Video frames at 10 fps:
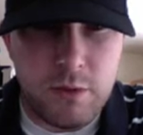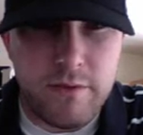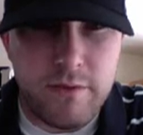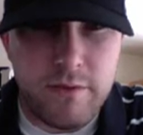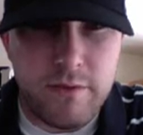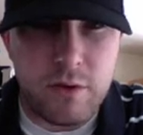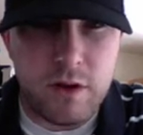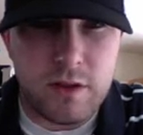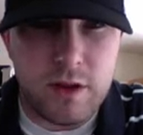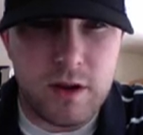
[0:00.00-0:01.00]
vibrant
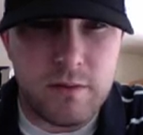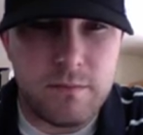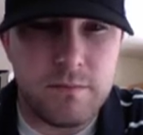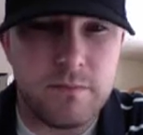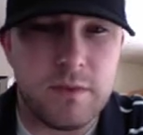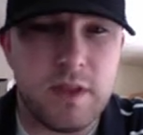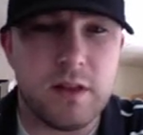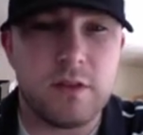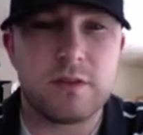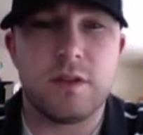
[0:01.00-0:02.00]
right there, and that
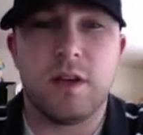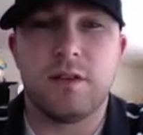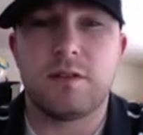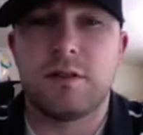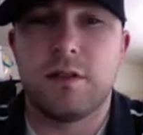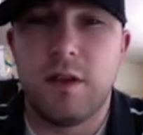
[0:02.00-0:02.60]
looks nice.